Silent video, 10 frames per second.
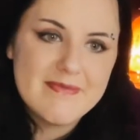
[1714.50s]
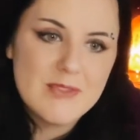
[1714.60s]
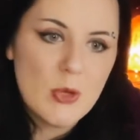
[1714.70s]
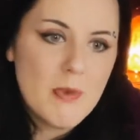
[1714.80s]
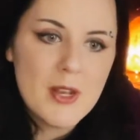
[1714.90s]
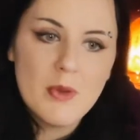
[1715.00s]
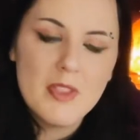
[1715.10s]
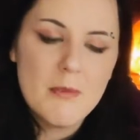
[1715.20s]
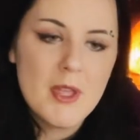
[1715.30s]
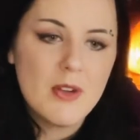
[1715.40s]
Don't meddle with
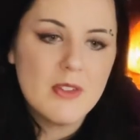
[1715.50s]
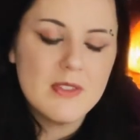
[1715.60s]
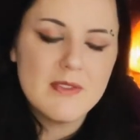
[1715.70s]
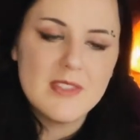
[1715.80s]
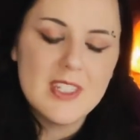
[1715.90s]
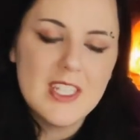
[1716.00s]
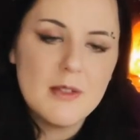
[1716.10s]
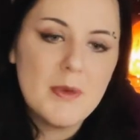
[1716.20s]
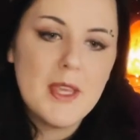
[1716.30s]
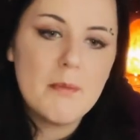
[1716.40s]
the middle. You need to
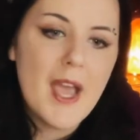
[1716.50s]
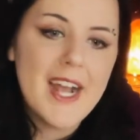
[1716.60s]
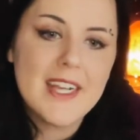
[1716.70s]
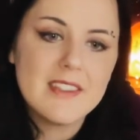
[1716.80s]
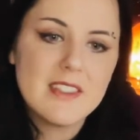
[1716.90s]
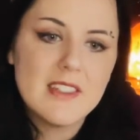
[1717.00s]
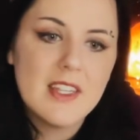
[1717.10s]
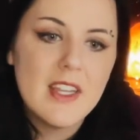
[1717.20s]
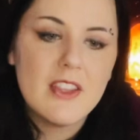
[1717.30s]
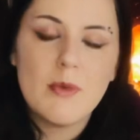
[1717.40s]
be past
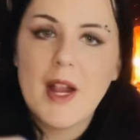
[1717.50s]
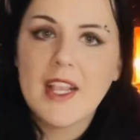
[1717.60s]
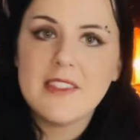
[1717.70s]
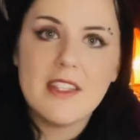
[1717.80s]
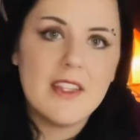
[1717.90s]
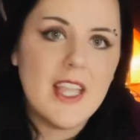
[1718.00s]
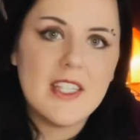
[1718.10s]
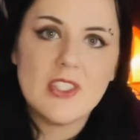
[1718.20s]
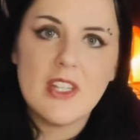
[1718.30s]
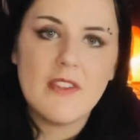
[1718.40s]
the
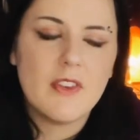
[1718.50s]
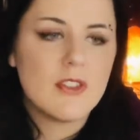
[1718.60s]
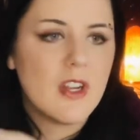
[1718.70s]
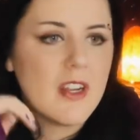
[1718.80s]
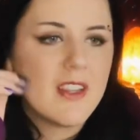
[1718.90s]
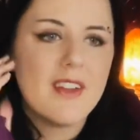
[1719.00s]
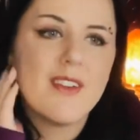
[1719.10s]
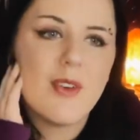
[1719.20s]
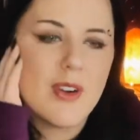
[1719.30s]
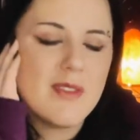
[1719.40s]
reconciliation if you're trying,
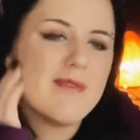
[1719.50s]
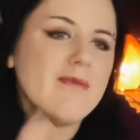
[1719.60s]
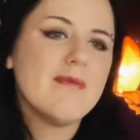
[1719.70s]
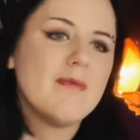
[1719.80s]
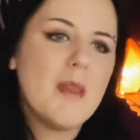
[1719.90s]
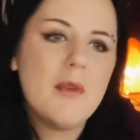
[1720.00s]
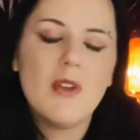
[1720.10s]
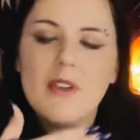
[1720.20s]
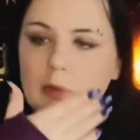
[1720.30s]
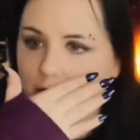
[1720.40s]
or maybe
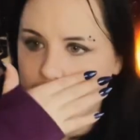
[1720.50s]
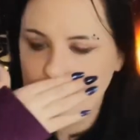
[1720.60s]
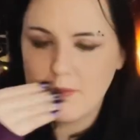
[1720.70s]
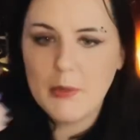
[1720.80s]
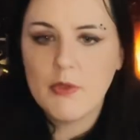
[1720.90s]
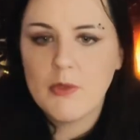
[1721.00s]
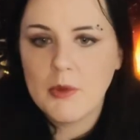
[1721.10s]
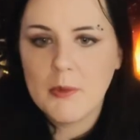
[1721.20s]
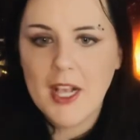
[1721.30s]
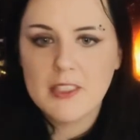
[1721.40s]
don't even want people from
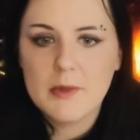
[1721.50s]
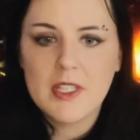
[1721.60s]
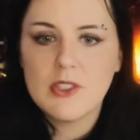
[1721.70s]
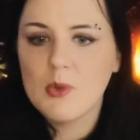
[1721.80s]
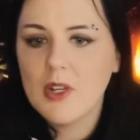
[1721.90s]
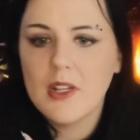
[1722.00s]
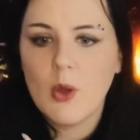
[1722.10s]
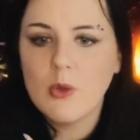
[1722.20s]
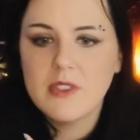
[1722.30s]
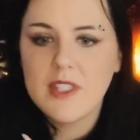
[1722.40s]
your past because you were an
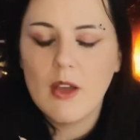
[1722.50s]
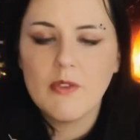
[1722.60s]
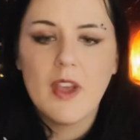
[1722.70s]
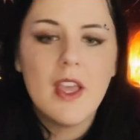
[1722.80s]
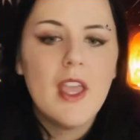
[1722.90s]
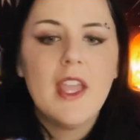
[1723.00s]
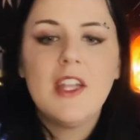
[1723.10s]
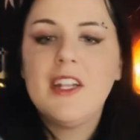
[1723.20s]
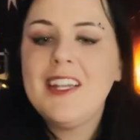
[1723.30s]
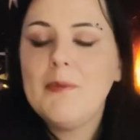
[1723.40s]
old self.
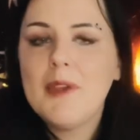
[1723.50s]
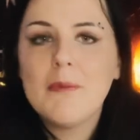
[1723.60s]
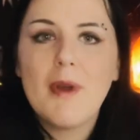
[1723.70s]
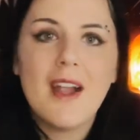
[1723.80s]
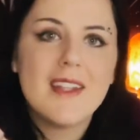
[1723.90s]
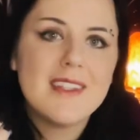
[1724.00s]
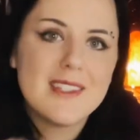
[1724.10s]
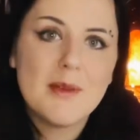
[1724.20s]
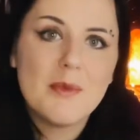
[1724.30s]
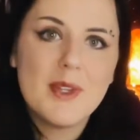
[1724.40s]
You need to be embodying
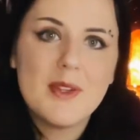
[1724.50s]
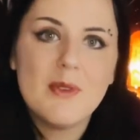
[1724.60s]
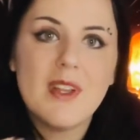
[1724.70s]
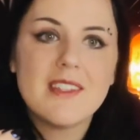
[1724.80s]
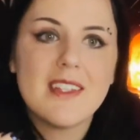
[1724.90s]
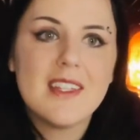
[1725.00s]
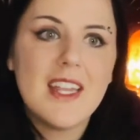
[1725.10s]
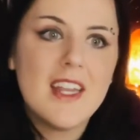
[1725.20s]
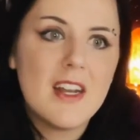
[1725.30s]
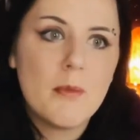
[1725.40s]
someone who doesn't
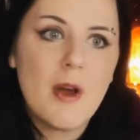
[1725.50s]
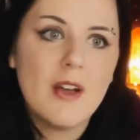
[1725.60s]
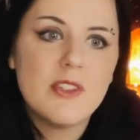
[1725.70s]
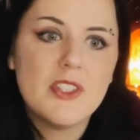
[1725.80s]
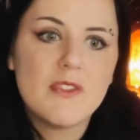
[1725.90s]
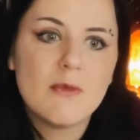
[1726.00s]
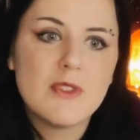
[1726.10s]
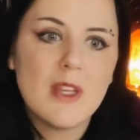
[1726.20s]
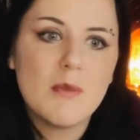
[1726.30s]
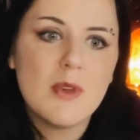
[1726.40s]
need an apology from
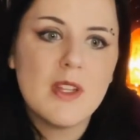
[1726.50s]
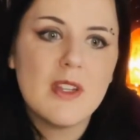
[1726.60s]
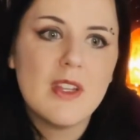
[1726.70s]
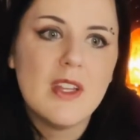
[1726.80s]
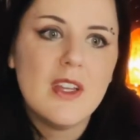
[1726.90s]
someone